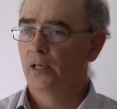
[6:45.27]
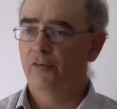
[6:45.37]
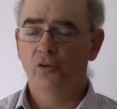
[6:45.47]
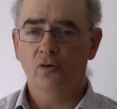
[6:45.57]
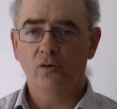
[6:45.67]
If
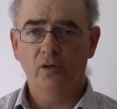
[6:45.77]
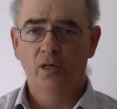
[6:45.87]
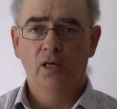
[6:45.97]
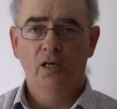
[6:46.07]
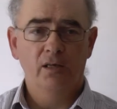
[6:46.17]
you're going
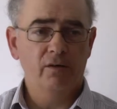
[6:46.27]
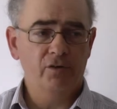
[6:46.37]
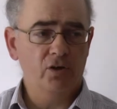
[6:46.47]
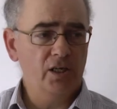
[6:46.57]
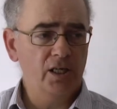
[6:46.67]

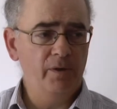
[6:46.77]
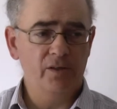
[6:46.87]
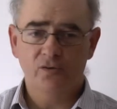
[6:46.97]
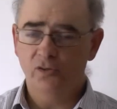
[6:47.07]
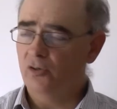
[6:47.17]
to
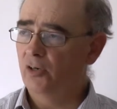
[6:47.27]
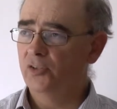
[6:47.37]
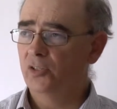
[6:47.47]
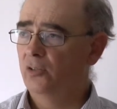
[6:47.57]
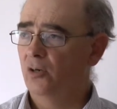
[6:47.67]
commit to
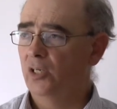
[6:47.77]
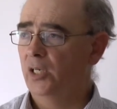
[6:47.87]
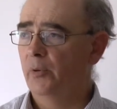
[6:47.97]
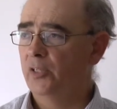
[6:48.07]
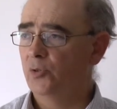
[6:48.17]
Christ and not going
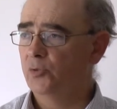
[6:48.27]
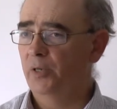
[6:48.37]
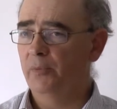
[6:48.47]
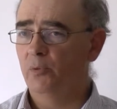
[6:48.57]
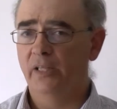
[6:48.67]
to commit to his
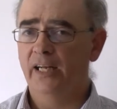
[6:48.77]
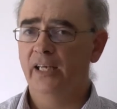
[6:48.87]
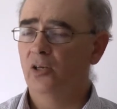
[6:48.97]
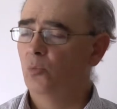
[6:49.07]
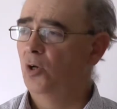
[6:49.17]
people, well, that
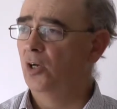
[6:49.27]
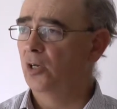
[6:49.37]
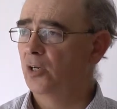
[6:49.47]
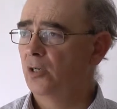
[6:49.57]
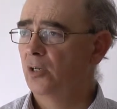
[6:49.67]
ain't going to work.
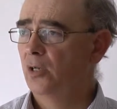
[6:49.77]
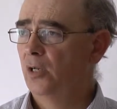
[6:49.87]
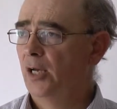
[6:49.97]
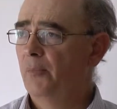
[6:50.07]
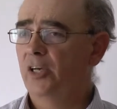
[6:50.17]

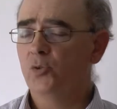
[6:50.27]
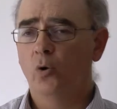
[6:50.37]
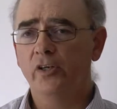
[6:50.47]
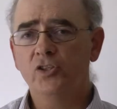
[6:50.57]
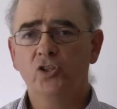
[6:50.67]
Because
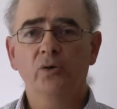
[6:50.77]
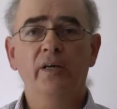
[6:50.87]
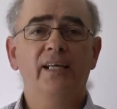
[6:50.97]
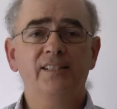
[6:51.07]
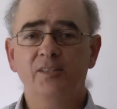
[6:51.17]
what he's
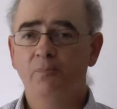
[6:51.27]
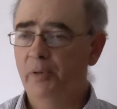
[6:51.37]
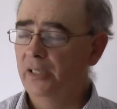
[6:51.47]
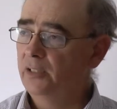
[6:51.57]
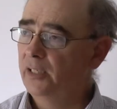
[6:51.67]
doing is he's
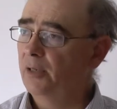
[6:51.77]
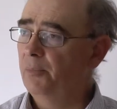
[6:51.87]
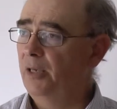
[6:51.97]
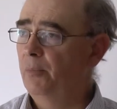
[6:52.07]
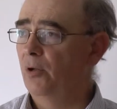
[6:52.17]
building a
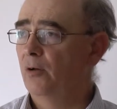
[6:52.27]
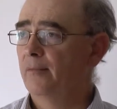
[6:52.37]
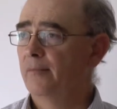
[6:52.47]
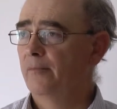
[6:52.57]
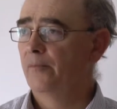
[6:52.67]
people.
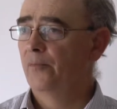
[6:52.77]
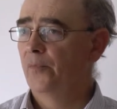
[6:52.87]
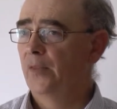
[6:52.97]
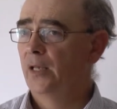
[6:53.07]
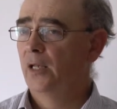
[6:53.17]

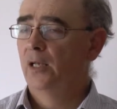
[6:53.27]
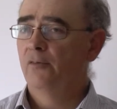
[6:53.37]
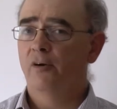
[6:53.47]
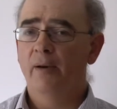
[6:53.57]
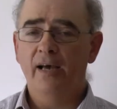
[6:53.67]

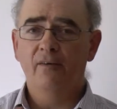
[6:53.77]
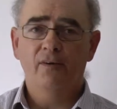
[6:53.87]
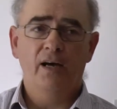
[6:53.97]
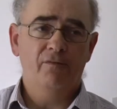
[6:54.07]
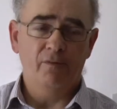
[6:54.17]
From
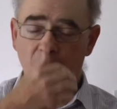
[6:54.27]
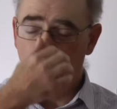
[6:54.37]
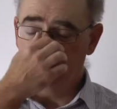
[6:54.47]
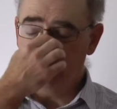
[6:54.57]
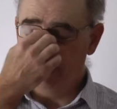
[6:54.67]

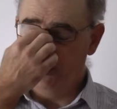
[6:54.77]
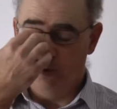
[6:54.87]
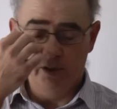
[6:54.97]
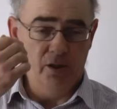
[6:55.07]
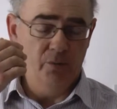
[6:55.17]
Mark chapter
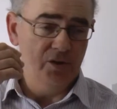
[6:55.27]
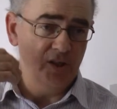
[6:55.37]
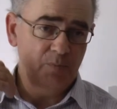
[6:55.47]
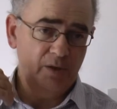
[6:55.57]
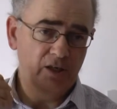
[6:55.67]
1 onwards,
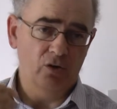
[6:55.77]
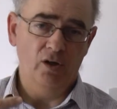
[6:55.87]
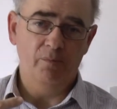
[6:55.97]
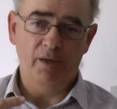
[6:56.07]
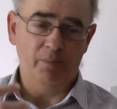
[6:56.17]
he's been
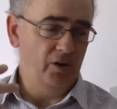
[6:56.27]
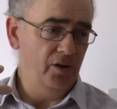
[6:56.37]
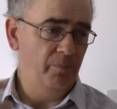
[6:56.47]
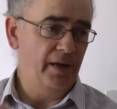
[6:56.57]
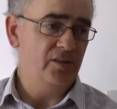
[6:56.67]
calling people on
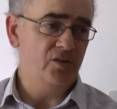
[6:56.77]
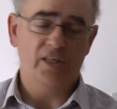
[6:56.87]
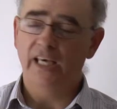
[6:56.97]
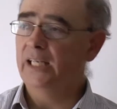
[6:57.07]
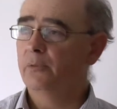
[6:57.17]
the basis the
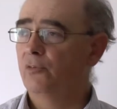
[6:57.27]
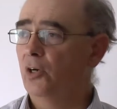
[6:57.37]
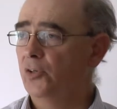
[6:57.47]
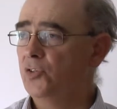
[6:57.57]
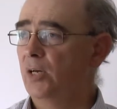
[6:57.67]
kingdom of
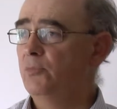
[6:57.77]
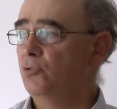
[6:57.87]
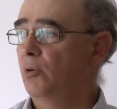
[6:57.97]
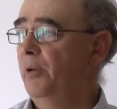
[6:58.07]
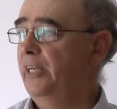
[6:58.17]
God has come
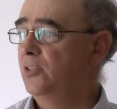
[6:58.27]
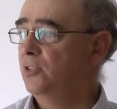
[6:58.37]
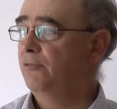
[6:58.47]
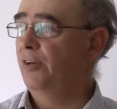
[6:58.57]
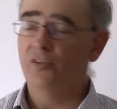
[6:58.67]
to repentance
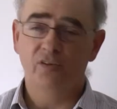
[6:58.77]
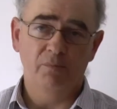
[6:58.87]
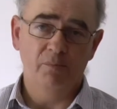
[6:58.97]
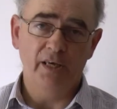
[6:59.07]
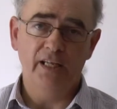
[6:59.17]
and faith and
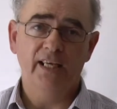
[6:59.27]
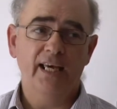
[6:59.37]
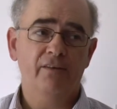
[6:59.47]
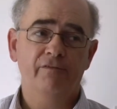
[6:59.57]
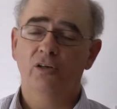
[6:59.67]
to being
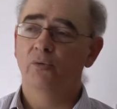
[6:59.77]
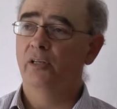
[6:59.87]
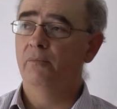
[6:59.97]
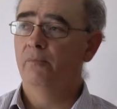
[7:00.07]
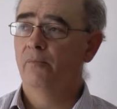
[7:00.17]
together following
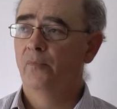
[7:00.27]
him.